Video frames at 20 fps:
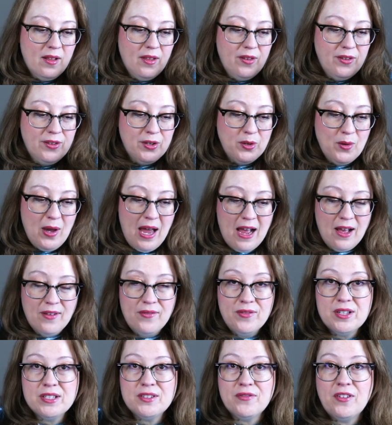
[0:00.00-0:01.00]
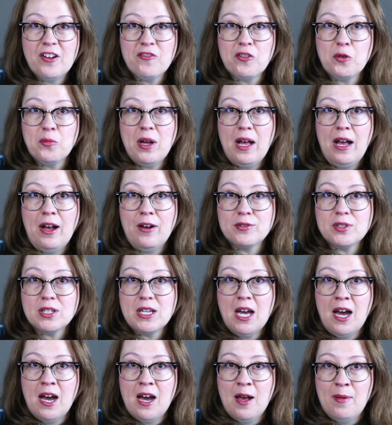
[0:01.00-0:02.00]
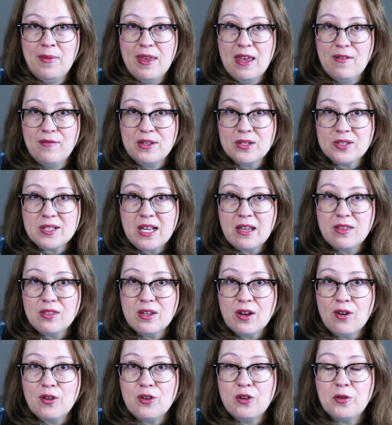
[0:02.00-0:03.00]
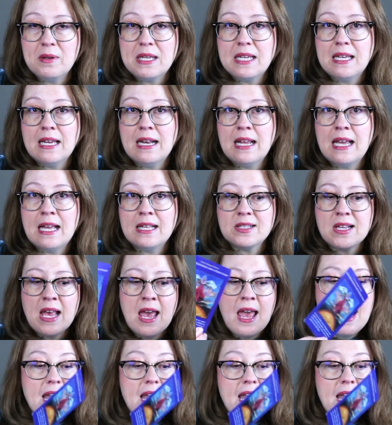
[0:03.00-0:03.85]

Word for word: you have this favorable outcome. It feels like there are new beginnings.